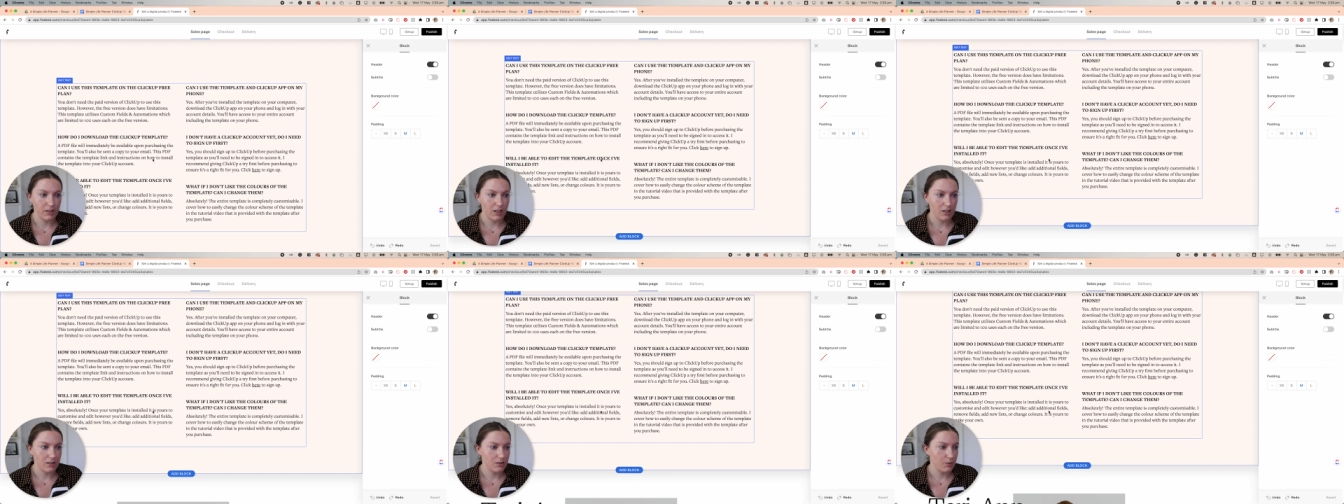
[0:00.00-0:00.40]

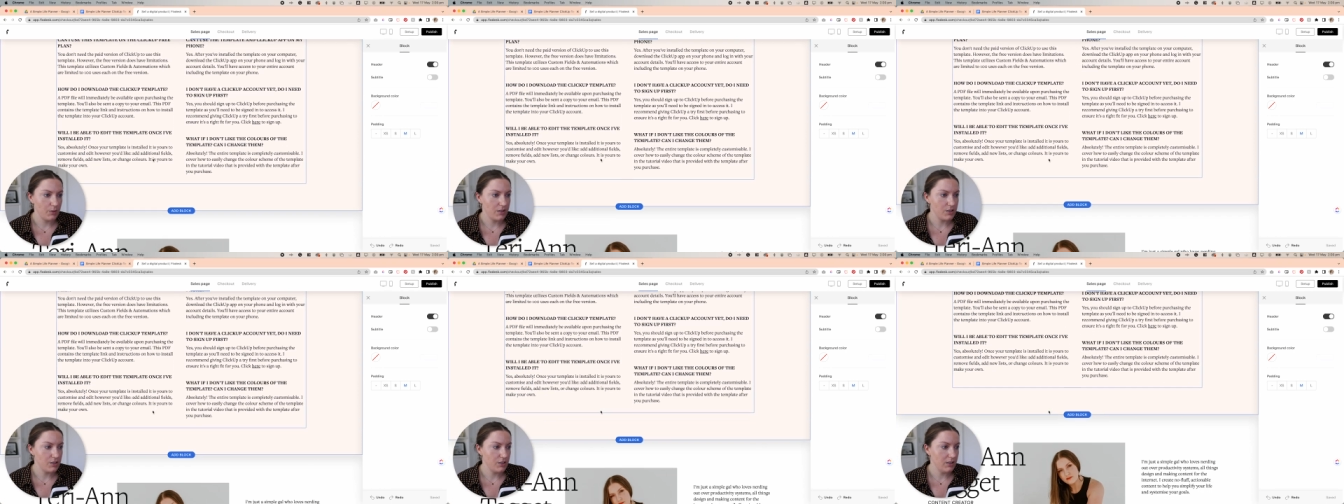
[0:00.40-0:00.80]
asked
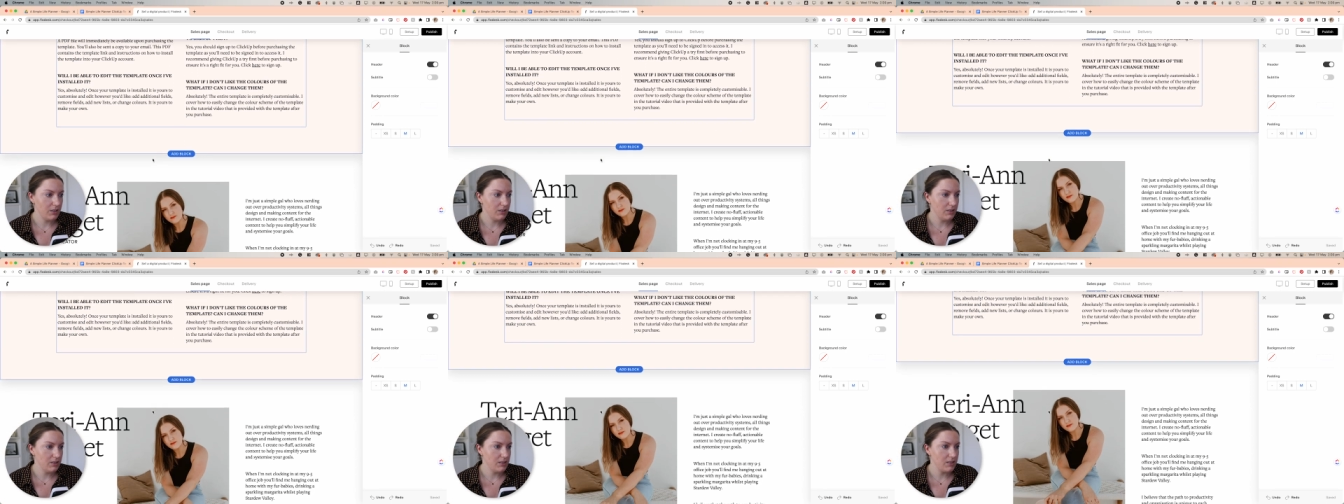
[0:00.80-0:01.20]

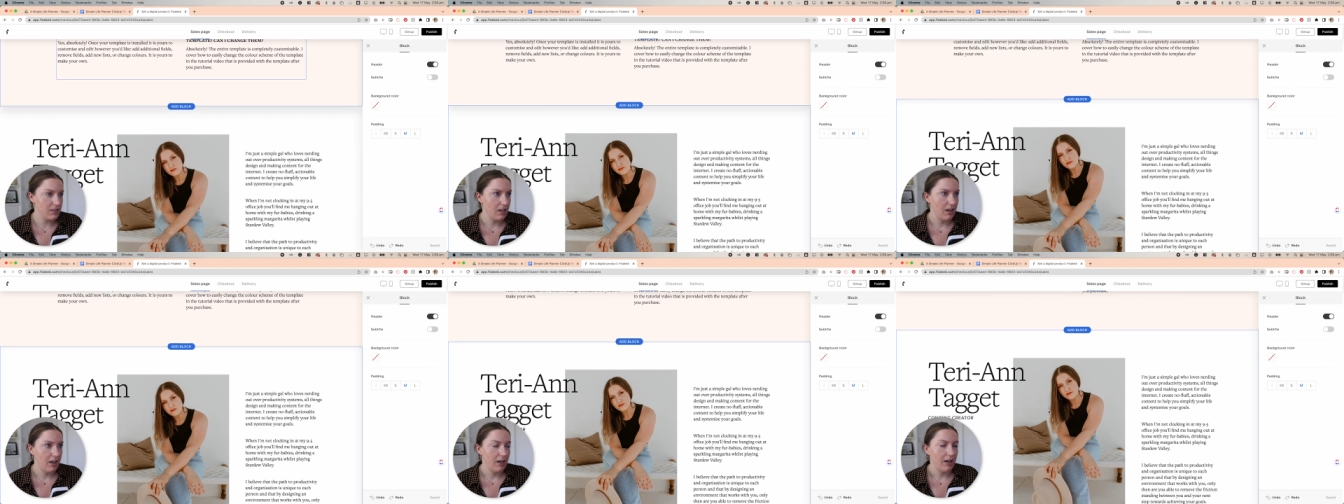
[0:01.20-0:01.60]
questions,
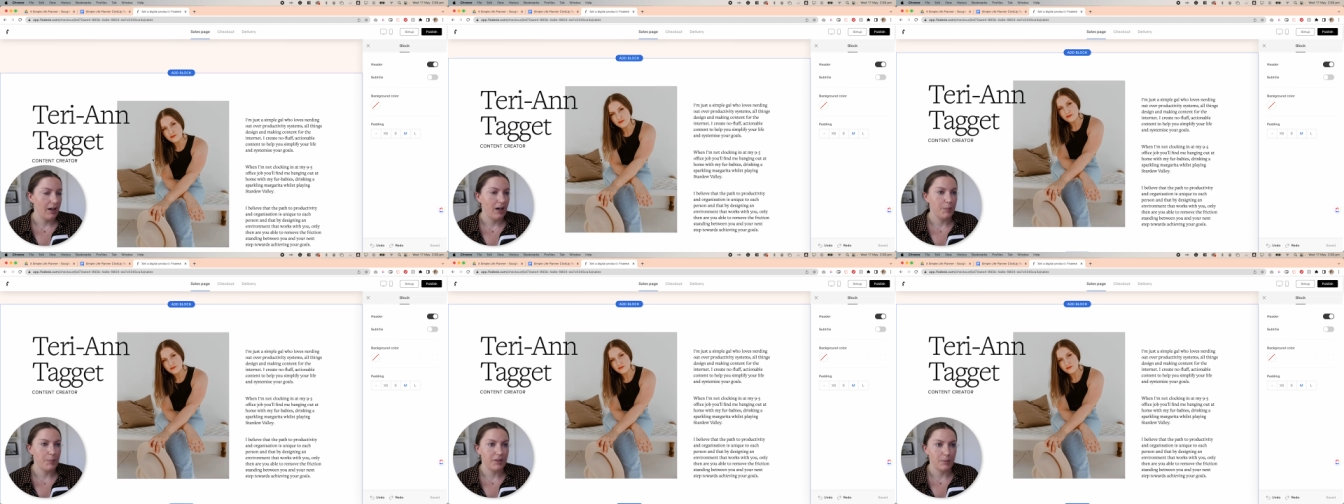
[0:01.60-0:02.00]

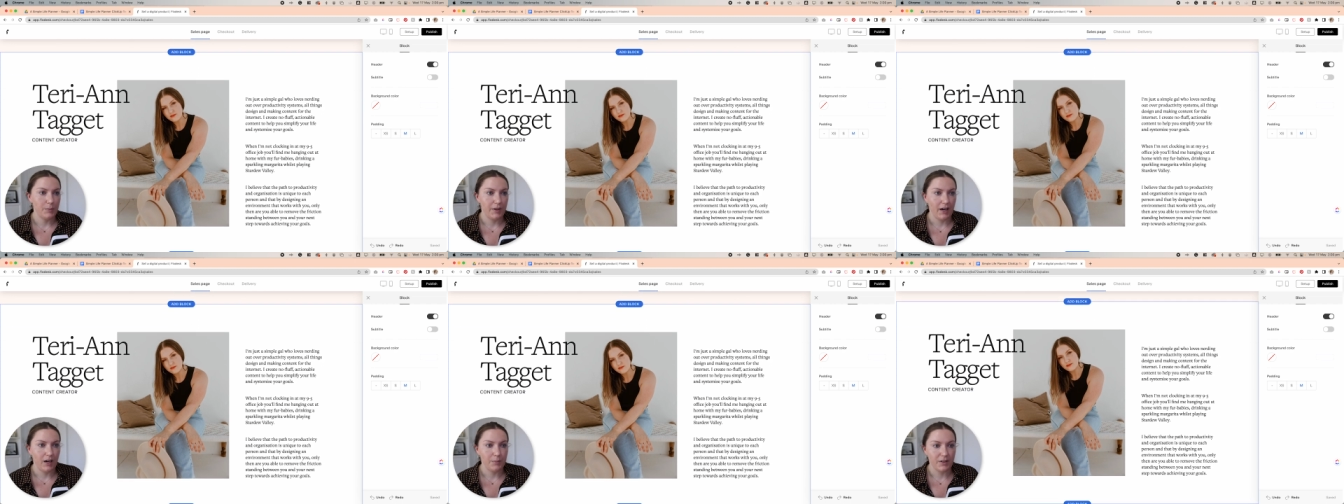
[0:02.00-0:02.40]
a bit
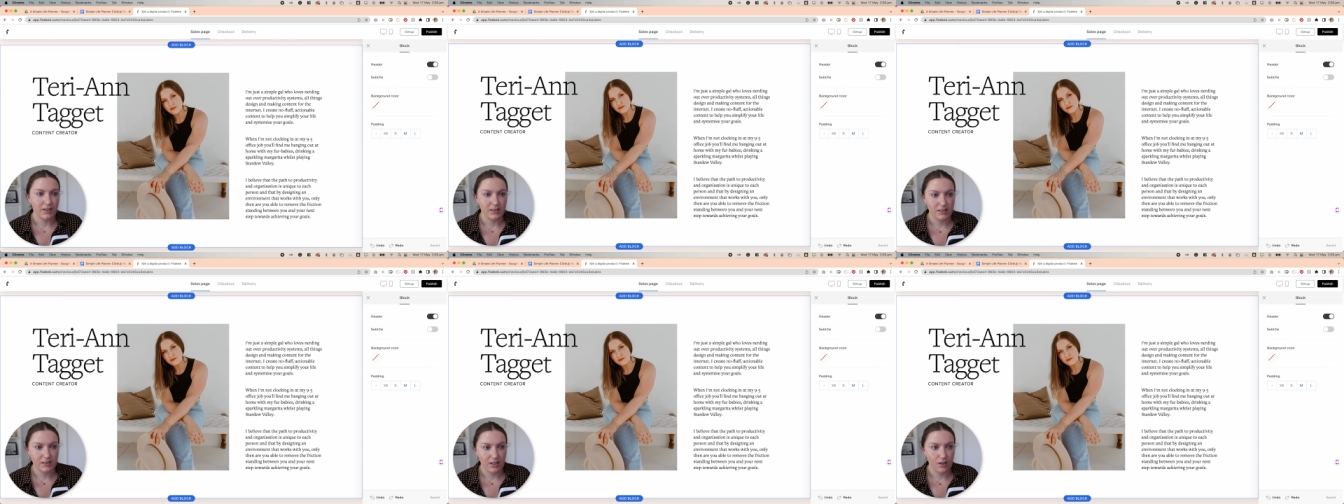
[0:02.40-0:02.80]
about
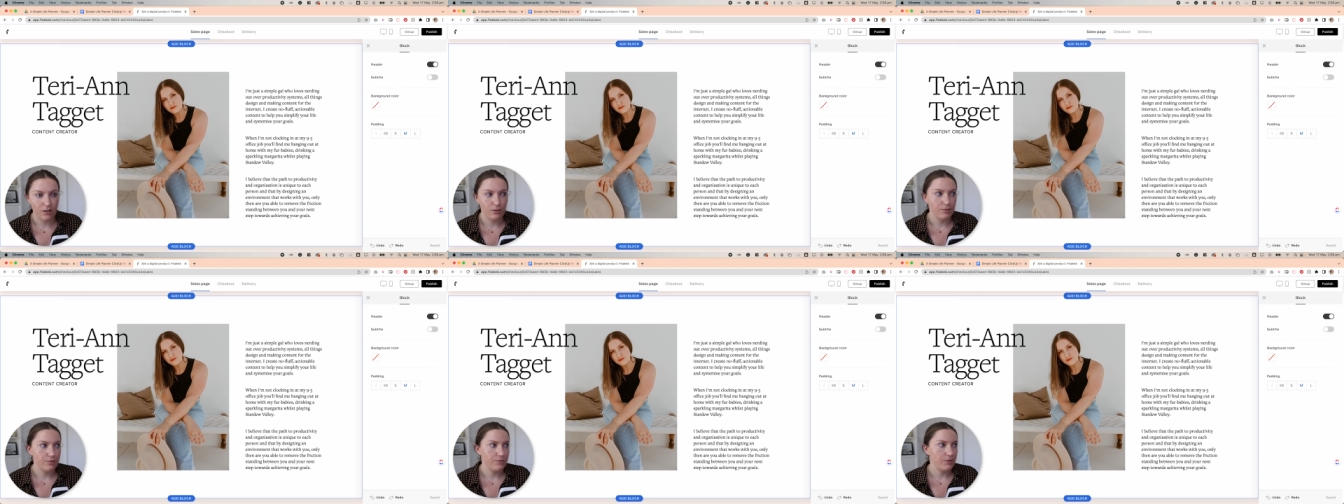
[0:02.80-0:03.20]

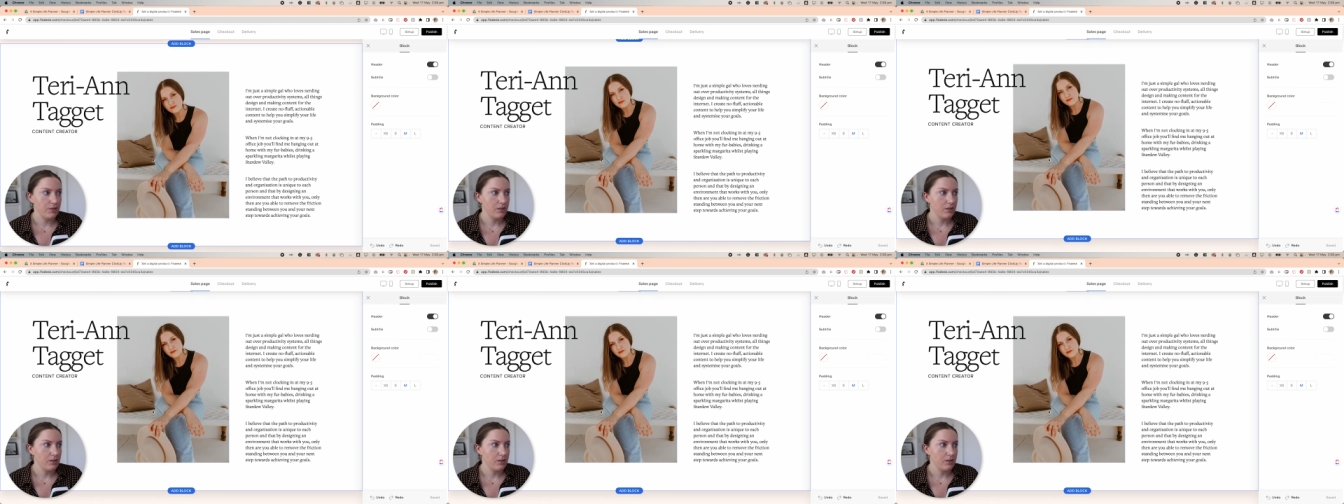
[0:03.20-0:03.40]
myself